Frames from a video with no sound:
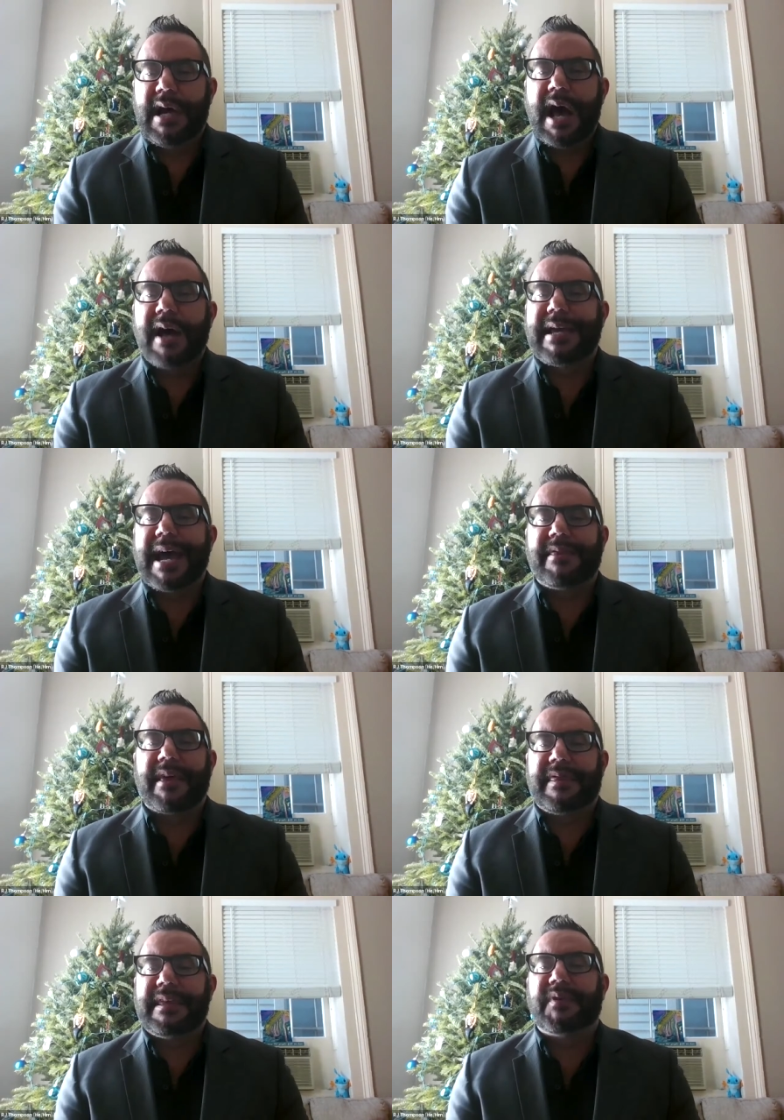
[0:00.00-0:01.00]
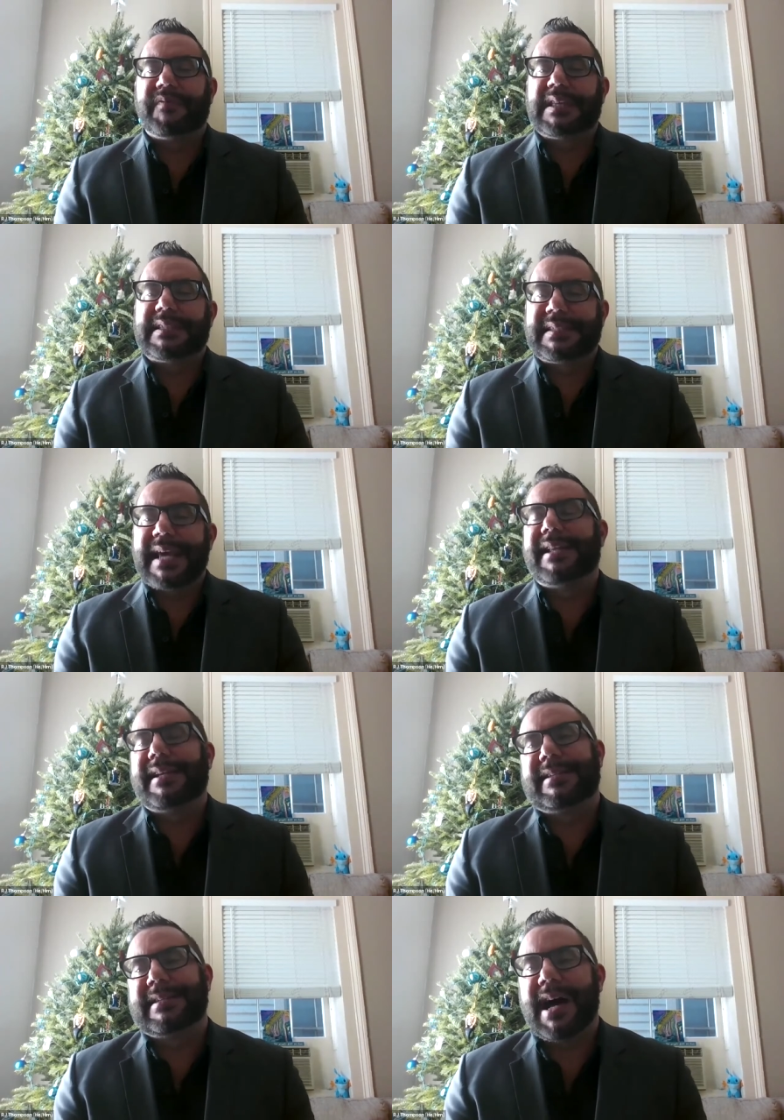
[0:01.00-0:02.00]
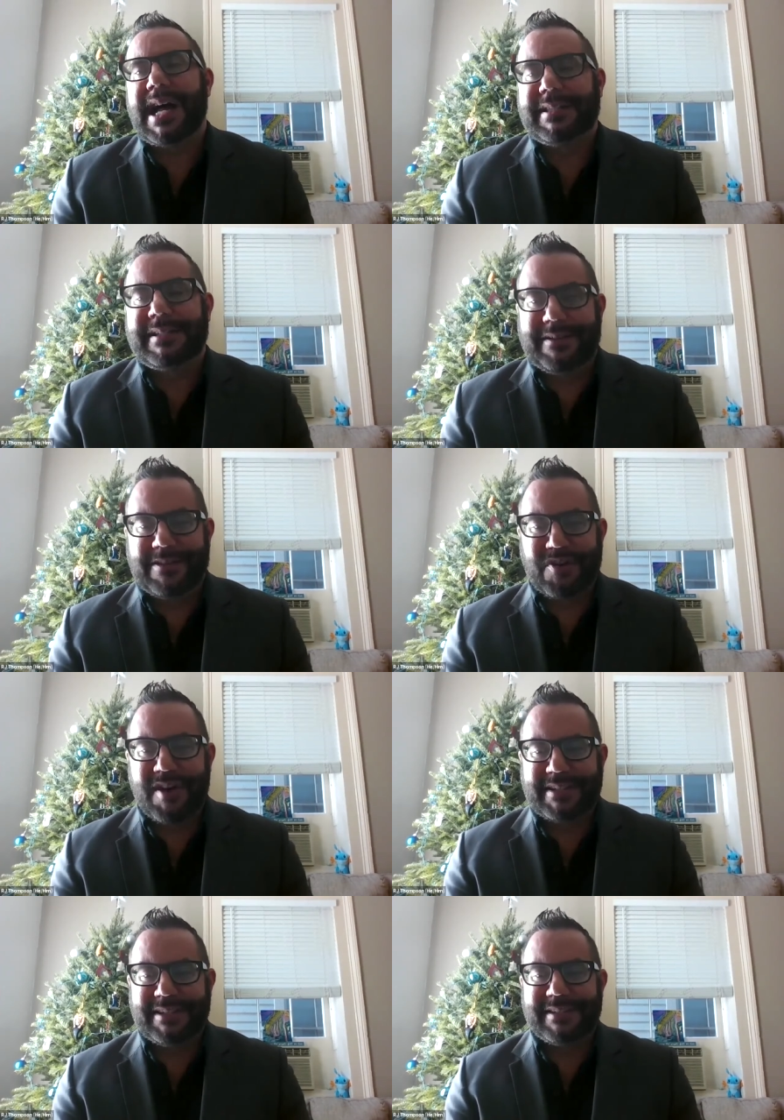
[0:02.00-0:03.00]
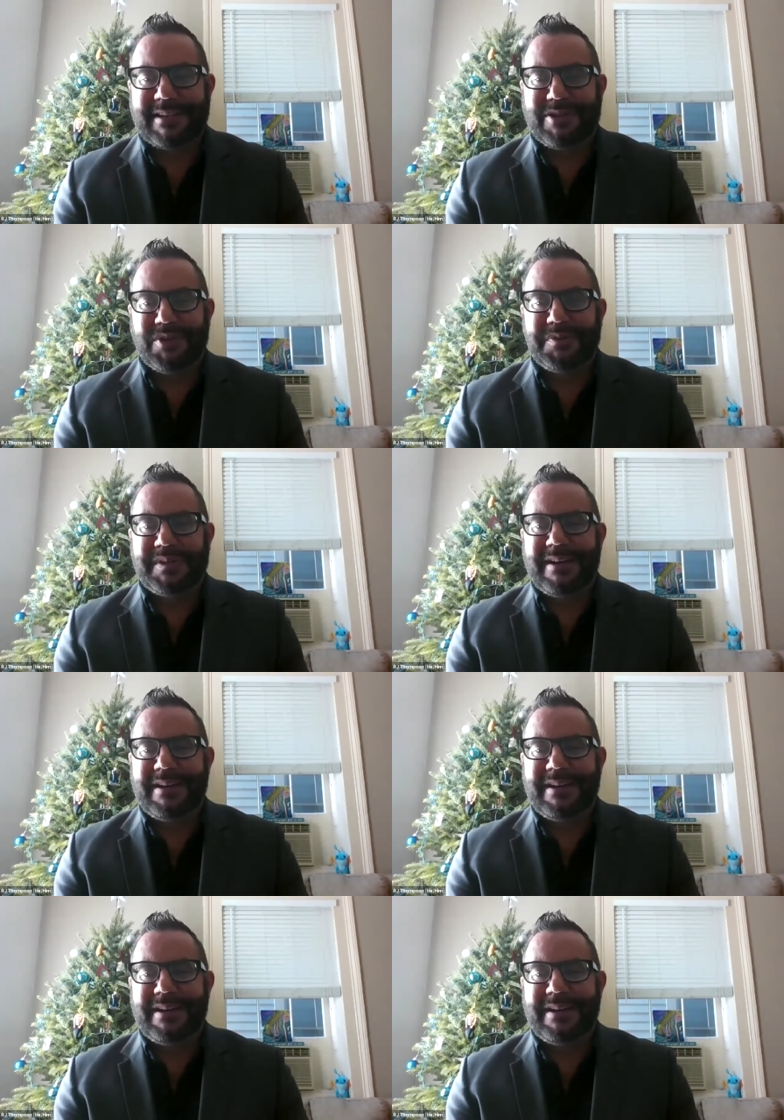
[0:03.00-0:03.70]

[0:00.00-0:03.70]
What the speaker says: Again, the theme of consent is constant across these issues.